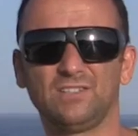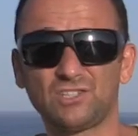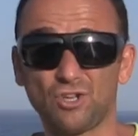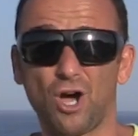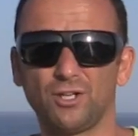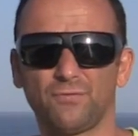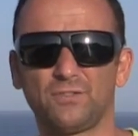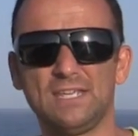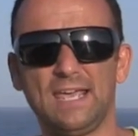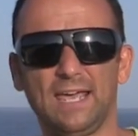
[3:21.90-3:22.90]
He started off
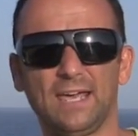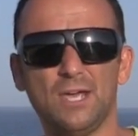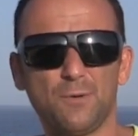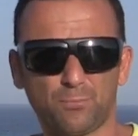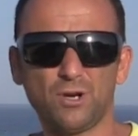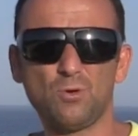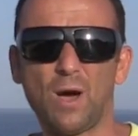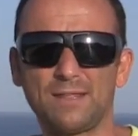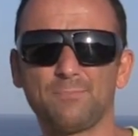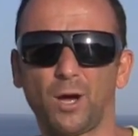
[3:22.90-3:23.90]
the year pretty
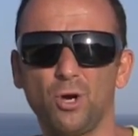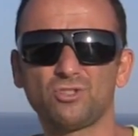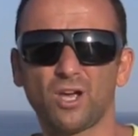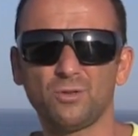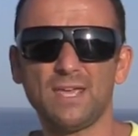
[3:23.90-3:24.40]
well in Pozo.